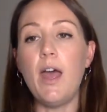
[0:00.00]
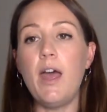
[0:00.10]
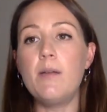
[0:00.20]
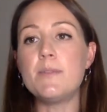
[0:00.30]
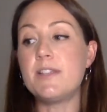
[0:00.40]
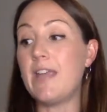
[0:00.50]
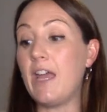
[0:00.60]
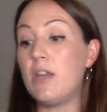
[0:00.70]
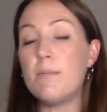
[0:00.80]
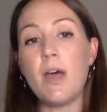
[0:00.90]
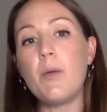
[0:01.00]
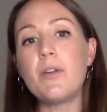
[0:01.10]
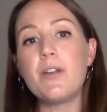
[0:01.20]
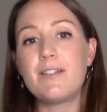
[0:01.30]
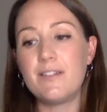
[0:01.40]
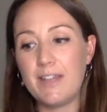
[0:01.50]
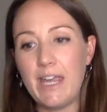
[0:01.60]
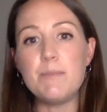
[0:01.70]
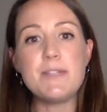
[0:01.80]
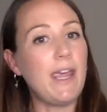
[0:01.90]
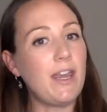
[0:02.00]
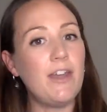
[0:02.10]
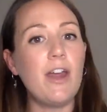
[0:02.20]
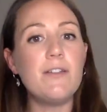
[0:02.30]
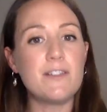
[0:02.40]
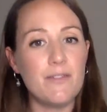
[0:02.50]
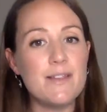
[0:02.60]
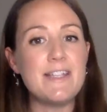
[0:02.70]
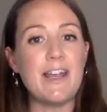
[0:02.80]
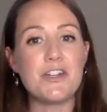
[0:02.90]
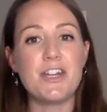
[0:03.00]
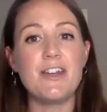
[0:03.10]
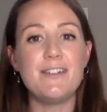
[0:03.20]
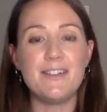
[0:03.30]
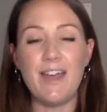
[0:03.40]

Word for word: Um, so yeah, you might want to keep taking notes on this section.